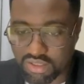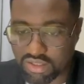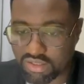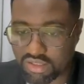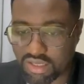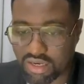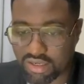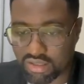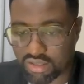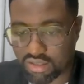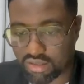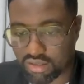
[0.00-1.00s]
inside
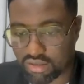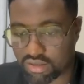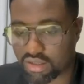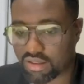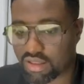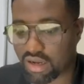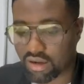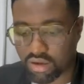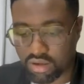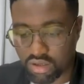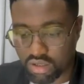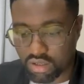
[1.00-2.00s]
the tag.
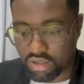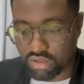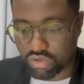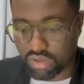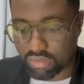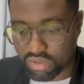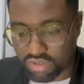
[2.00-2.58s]
So I'm just